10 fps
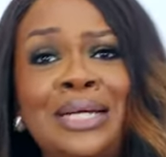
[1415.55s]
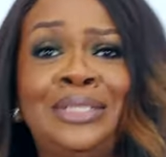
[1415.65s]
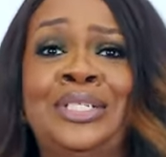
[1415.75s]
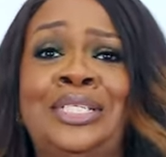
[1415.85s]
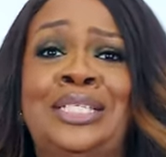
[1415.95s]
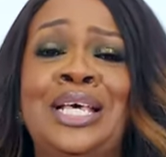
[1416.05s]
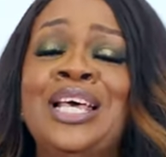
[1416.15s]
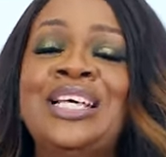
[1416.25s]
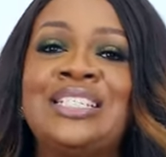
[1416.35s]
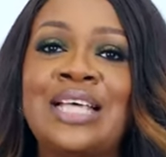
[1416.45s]
I just
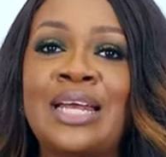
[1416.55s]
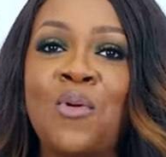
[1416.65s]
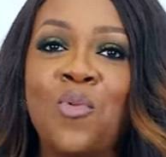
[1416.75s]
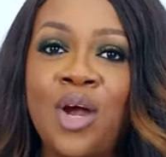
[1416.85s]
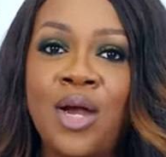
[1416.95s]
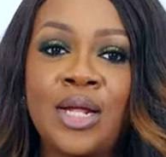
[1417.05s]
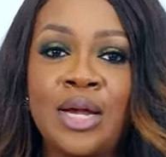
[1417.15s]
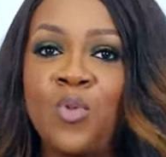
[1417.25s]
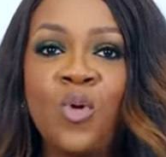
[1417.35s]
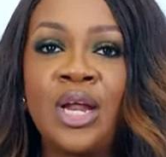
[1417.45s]
sat at work
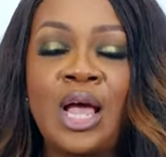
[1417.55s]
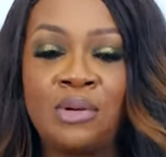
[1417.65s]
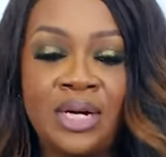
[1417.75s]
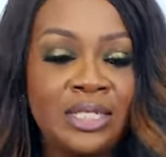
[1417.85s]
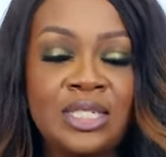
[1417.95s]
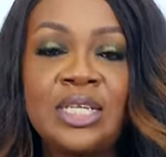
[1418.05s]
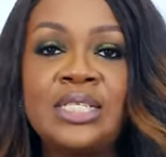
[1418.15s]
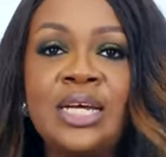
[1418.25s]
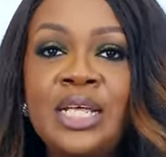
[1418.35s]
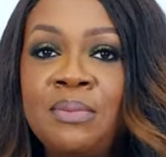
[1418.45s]
and in one hour, I just
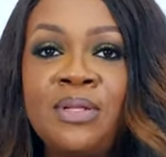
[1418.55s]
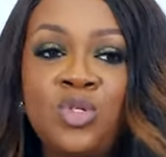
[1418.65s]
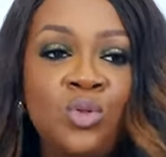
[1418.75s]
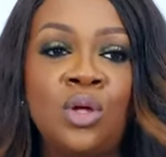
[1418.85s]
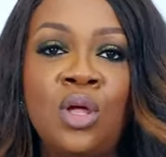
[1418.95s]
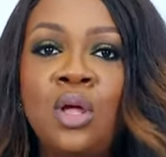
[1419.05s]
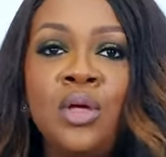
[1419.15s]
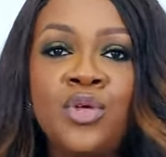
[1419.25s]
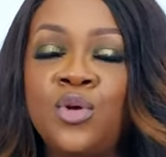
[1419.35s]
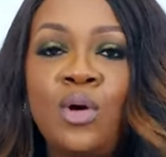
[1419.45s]
sent an email to,
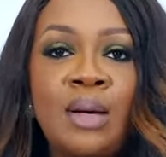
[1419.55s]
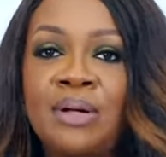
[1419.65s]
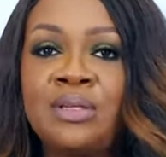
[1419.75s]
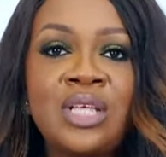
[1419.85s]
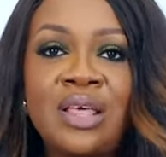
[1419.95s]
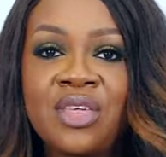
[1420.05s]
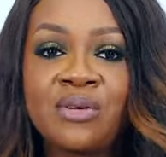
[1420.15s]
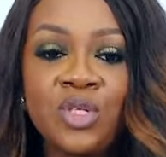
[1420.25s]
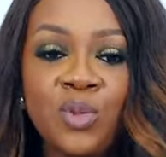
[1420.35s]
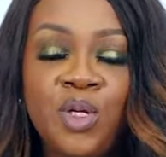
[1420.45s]
you know, about
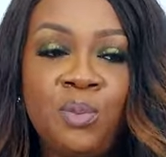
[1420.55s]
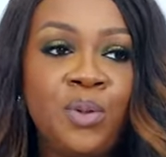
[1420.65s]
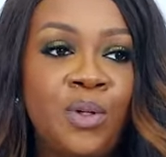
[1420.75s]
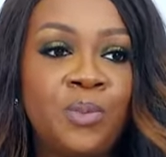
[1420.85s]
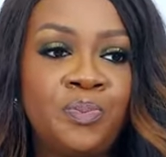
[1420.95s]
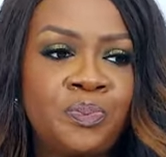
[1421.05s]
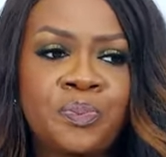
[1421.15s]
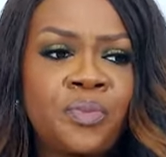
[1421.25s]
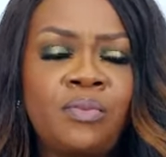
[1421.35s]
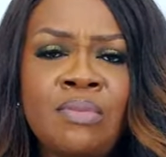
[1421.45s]
10,000 people.
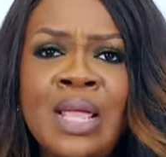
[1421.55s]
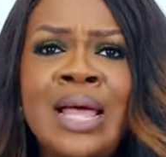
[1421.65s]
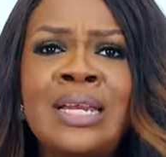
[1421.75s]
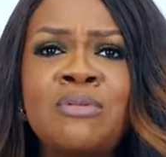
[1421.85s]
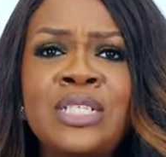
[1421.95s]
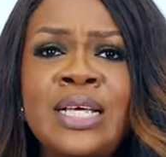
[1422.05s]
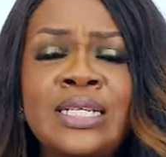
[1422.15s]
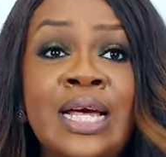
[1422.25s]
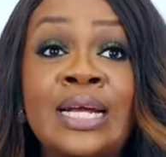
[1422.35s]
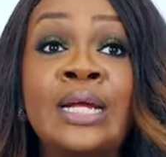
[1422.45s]
And that was
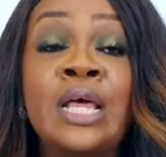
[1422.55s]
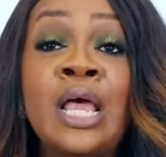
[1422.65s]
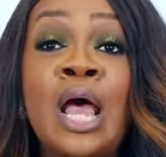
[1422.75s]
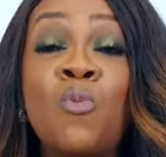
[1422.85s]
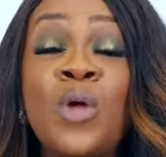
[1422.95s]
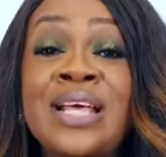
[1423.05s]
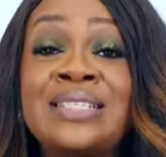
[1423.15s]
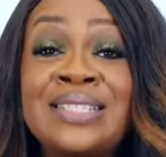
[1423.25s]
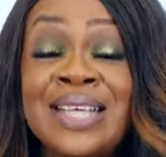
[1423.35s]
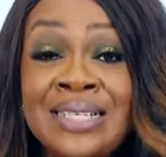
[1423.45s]
it. And, I, and when I
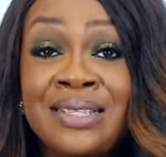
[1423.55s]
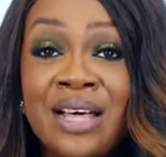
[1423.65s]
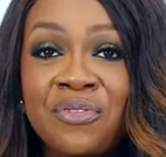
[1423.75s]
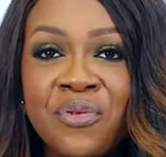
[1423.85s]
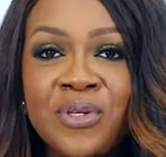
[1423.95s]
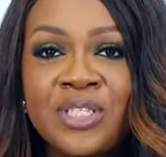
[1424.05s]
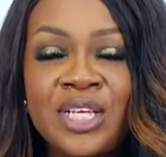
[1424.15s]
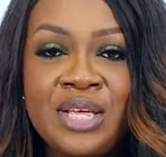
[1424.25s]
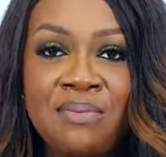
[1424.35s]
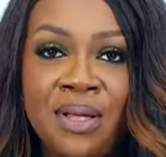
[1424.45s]
sent that first
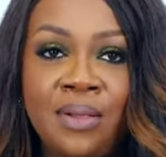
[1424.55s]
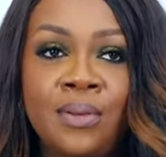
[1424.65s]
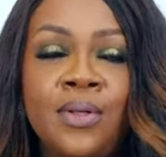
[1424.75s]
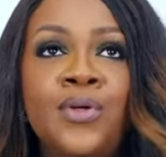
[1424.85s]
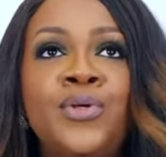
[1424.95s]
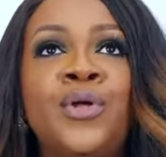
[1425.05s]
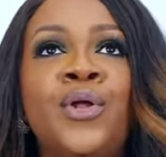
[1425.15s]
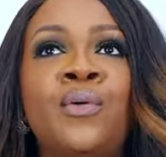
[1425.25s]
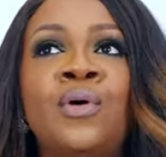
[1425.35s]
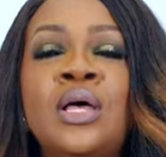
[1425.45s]
email, you
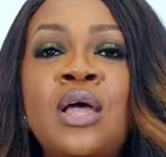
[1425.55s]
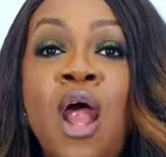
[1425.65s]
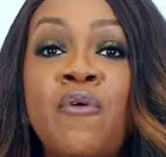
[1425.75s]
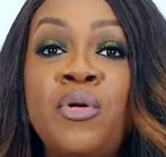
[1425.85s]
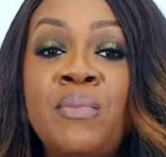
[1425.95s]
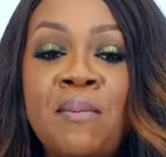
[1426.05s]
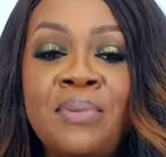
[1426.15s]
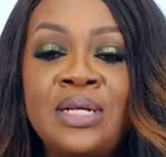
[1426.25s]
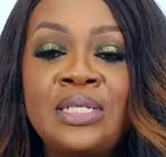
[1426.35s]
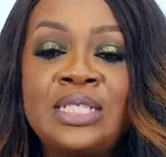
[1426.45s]
know, I
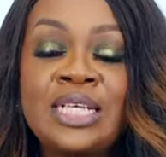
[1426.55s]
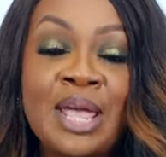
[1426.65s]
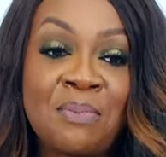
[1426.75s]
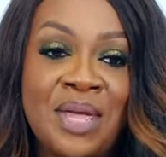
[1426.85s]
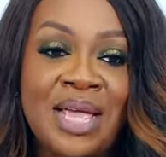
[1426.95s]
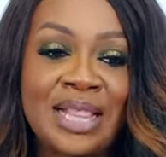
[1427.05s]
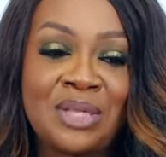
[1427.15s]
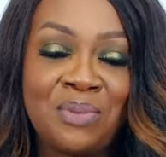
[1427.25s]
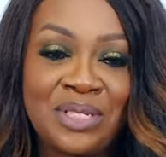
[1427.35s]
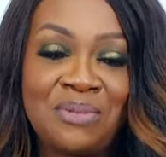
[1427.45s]
remember typing at
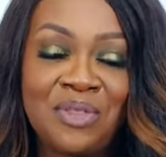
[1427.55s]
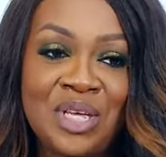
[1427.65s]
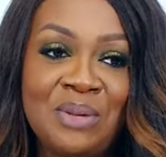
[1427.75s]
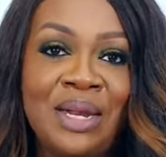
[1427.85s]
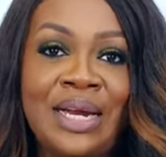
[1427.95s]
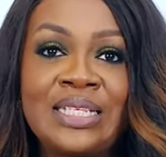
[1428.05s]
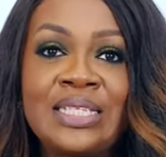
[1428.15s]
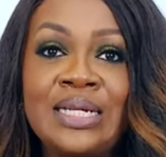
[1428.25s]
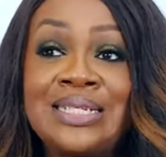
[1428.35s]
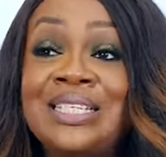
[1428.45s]
the bottom of the email and I
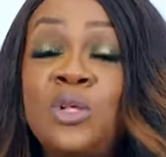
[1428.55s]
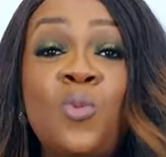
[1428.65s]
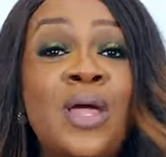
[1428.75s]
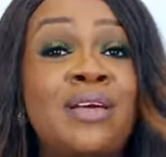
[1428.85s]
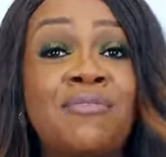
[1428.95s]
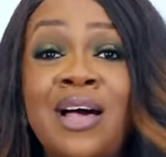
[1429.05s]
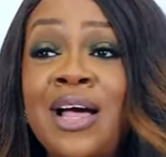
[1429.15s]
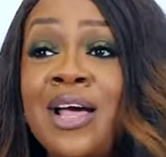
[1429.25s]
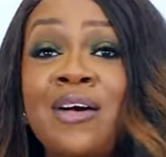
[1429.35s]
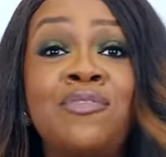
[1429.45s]
said, till whenever
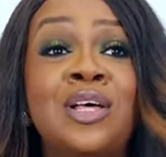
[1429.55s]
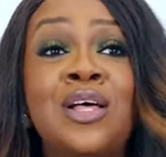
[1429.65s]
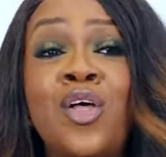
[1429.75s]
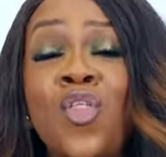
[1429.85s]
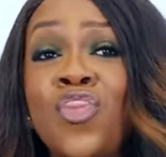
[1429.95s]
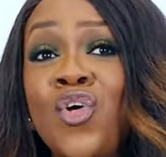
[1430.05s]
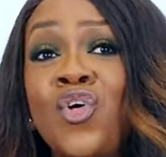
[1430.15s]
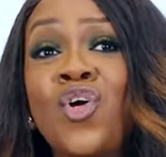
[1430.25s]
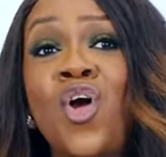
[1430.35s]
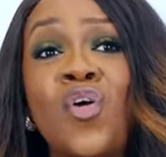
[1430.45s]
I have the
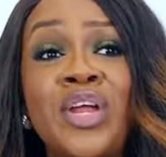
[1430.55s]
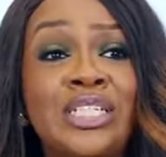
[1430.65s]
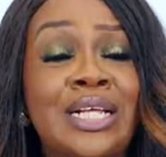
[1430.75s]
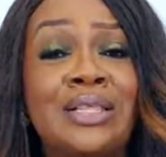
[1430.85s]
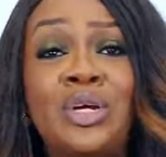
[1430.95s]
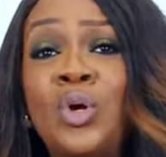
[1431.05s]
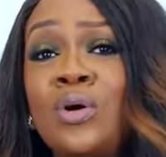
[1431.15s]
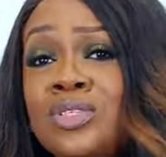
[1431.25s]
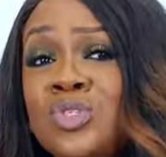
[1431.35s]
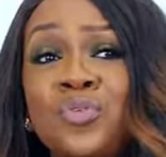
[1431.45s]
courage and the
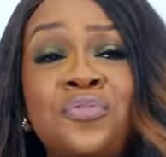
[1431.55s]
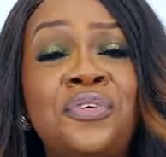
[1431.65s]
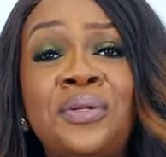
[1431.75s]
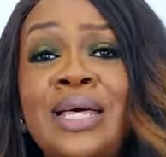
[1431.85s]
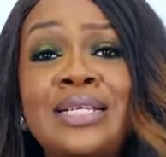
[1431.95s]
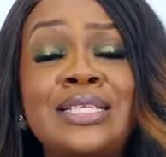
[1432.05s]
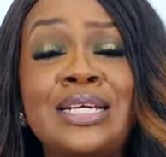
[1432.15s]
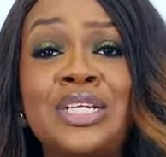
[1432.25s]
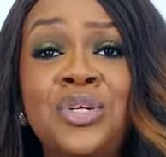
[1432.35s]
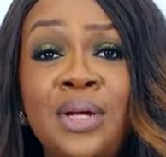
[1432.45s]
guts or feel like
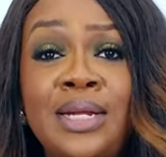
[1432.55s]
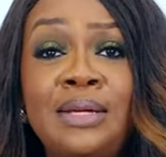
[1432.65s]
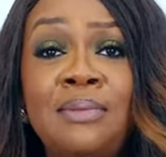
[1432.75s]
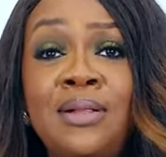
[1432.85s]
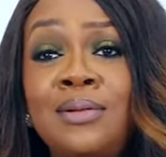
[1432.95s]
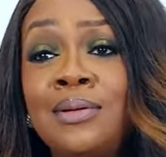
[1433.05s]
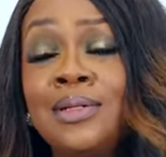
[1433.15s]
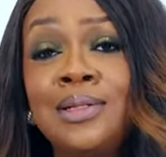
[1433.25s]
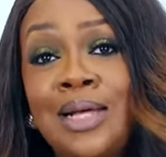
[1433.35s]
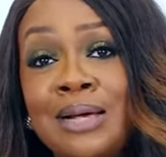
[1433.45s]
sending you an email,
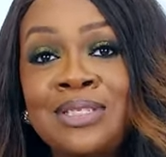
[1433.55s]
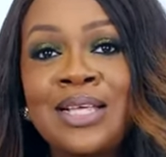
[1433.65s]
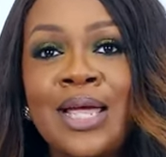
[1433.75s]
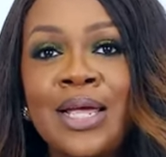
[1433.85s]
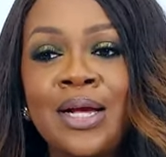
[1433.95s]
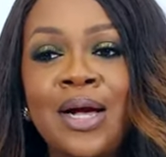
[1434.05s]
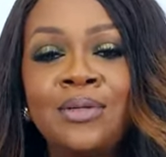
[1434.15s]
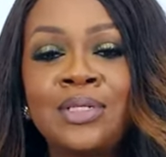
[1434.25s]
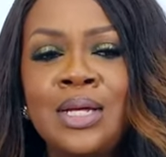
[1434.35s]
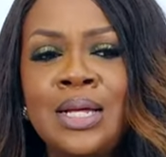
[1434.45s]
I'm signing
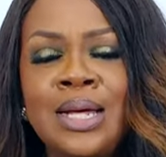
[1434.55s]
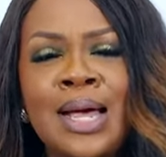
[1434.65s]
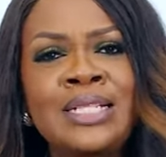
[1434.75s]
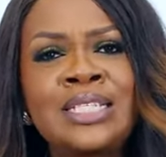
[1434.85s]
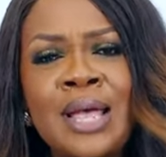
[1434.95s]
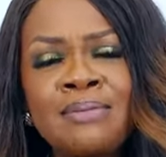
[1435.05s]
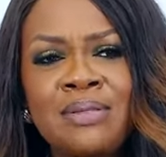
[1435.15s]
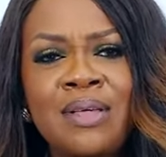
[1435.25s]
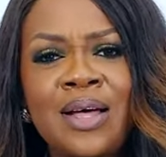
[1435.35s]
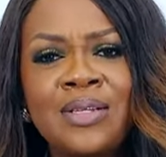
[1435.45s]
out. I
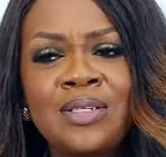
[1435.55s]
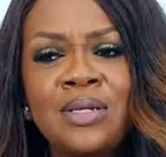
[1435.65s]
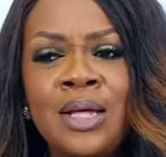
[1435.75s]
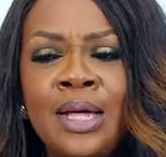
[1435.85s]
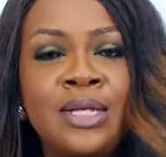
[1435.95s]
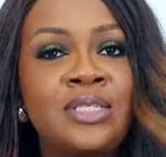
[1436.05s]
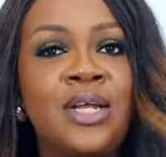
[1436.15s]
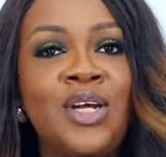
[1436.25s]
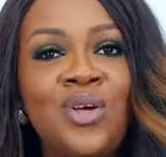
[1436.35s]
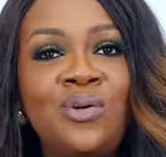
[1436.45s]
typed that and I
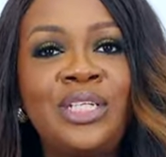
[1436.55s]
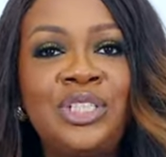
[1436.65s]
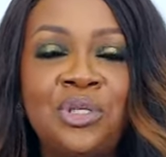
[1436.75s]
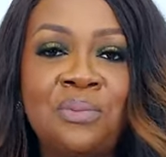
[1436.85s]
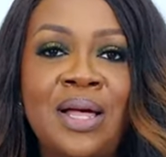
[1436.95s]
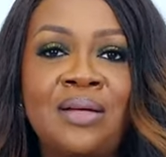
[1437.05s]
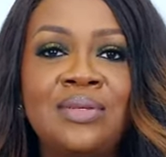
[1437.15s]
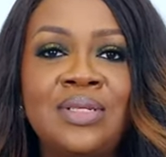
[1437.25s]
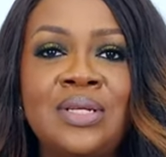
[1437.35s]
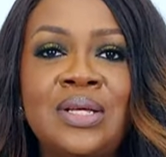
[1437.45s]
said, no, Ijeoma,
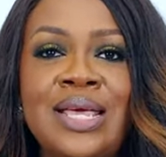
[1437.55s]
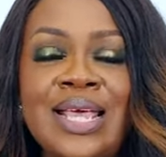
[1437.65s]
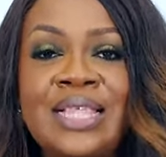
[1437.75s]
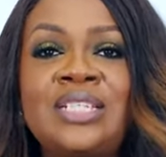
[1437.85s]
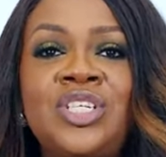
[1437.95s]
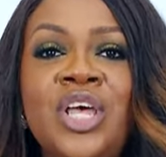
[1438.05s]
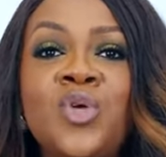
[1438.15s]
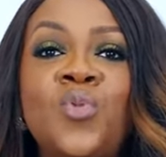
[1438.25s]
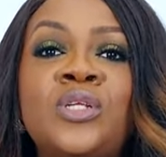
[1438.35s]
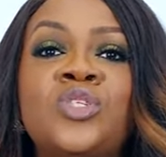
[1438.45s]
in this year,
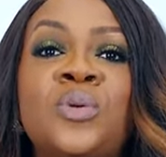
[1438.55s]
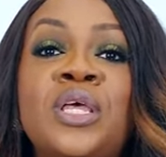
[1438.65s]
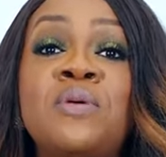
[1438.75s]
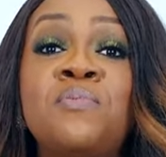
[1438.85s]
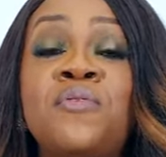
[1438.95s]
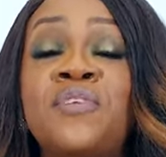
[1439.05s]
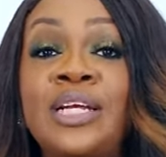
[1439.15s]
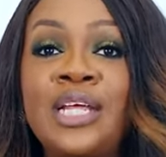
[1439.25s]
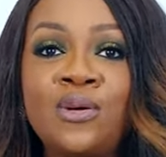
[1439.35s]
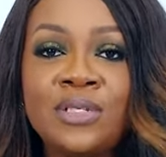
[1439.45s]
you want to be
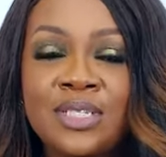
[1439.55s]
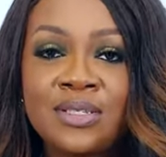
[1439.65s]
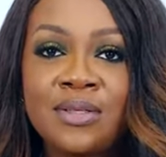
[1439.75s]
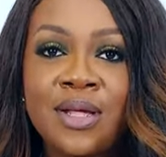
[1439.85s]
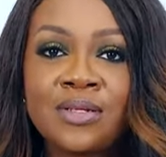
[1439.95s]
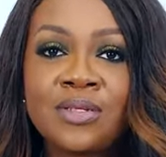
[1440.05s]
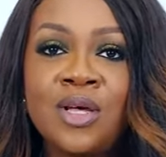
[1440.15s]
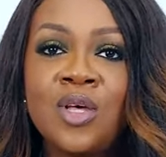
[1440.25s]
imperfectly consistent.